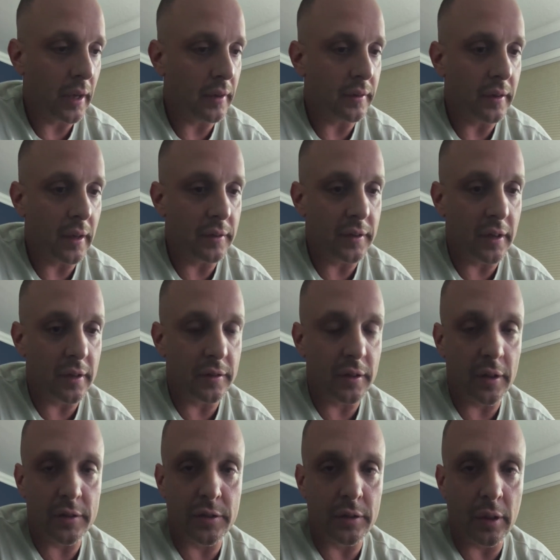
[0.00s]

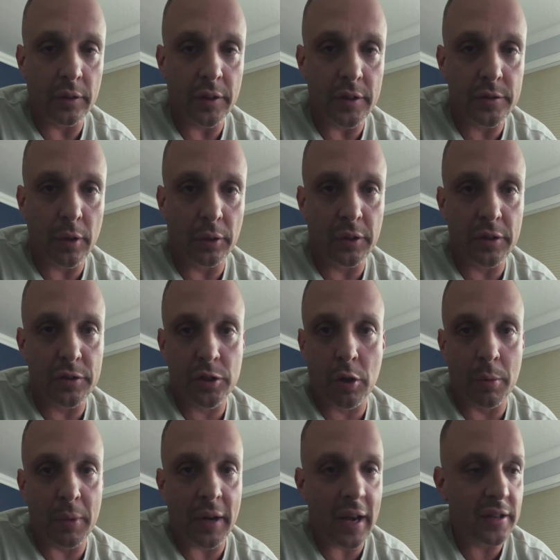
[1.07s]
there's no
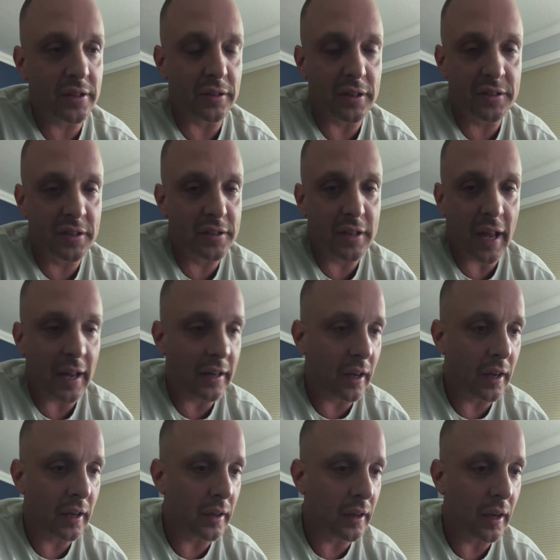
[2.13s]
discrimination. This is not
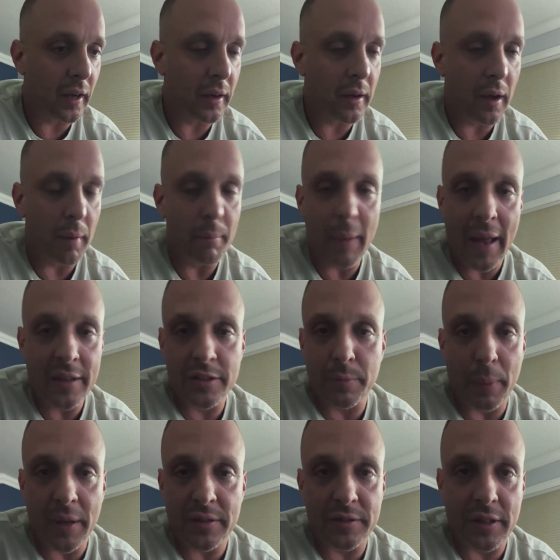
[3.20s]
a
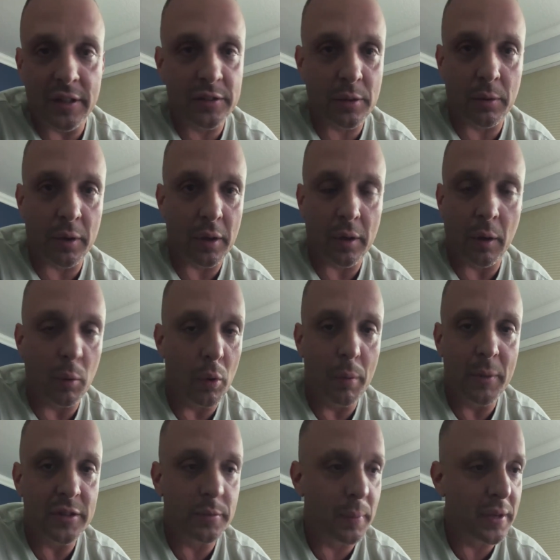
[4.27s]
men's business or a
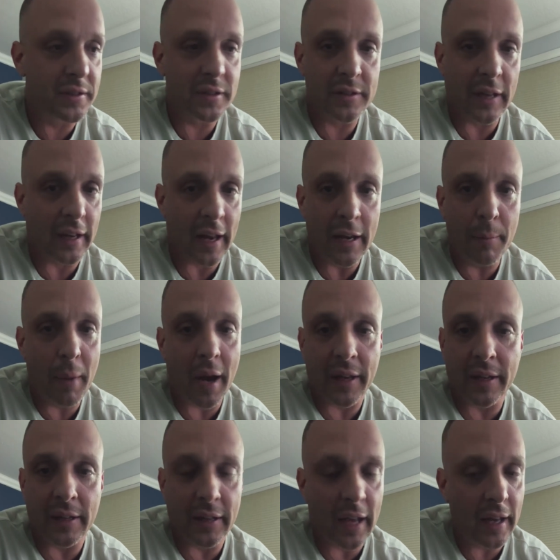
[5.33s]
woman's business. Like
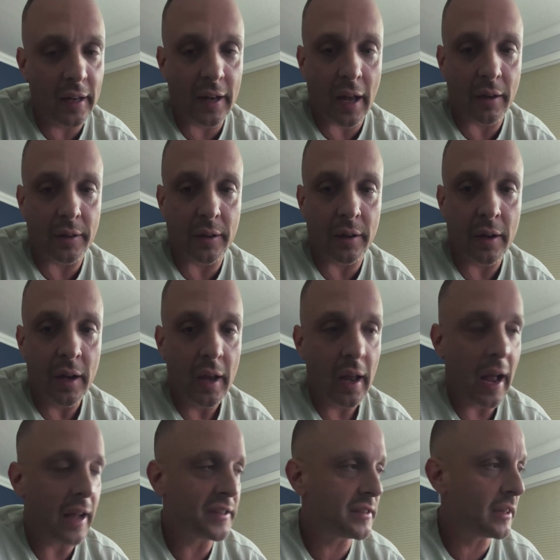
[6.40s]
anybody can get it out here.
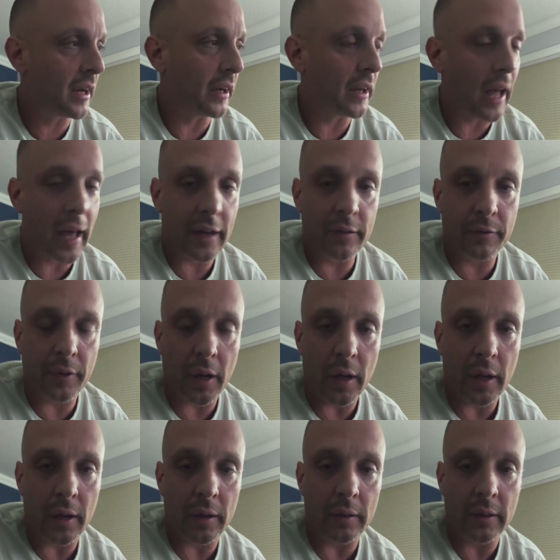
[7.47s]
I've seen a lot
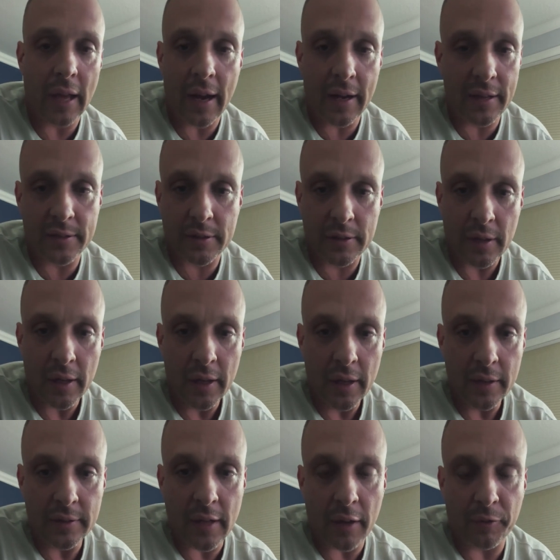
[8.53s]
of ladies
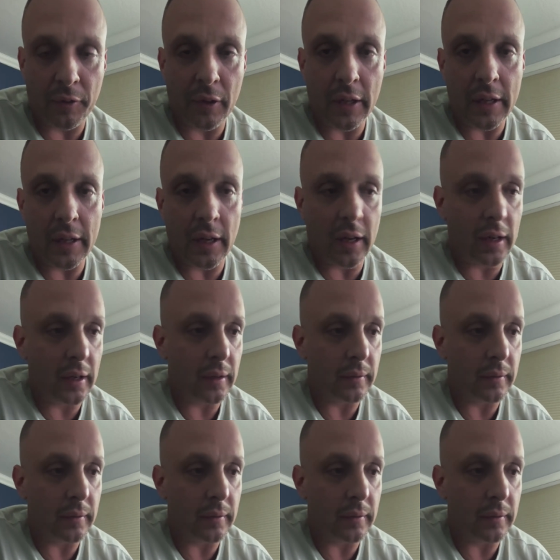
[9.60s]
definitely